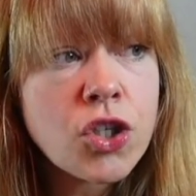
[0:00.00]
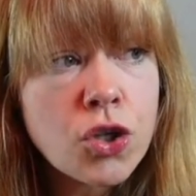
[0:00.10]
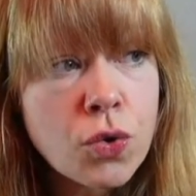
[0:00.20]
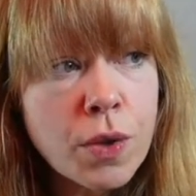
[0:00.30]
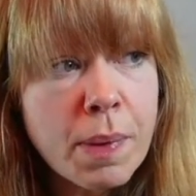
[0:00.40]

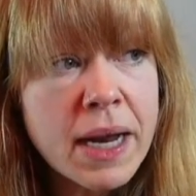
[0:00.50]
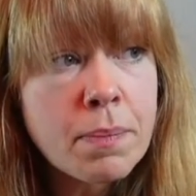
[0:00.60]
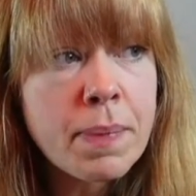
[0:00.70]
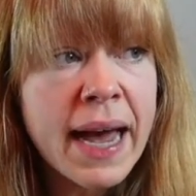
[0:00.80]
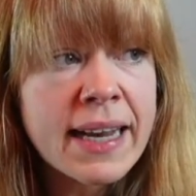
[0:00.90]
do the
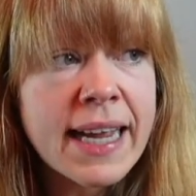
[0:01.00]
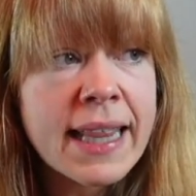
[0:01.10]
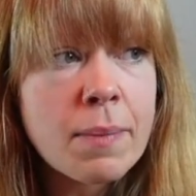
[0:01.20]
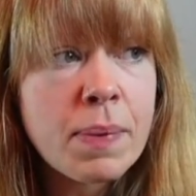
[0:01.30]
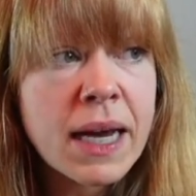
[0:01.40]
button band,
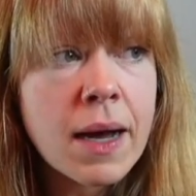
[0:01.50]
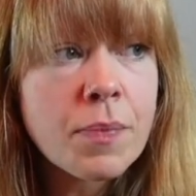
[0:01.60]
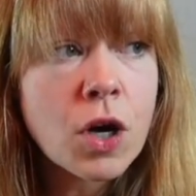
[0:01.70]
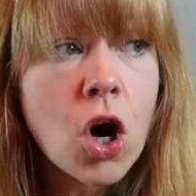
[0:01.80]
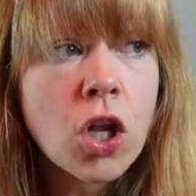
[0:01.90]
and then pick
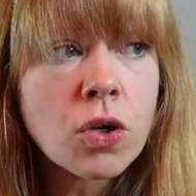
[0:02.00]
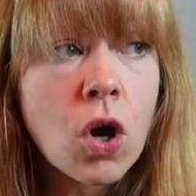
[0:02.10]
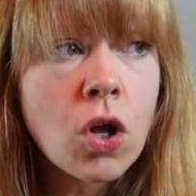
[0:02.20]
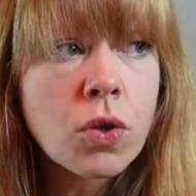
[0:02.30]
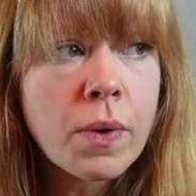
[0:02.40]
up the collar
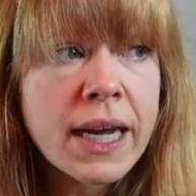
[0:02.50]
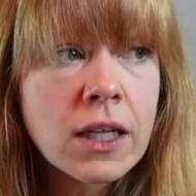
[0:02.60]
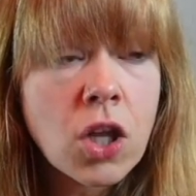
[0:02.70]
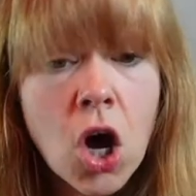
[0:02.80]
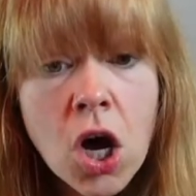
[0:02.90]
all the way
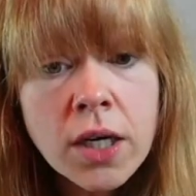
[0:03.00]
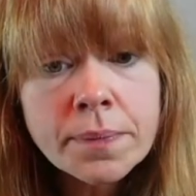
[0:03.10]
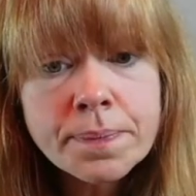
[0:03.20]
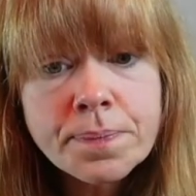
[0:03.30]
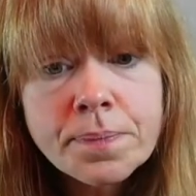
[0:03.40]

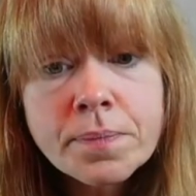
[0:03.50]
along.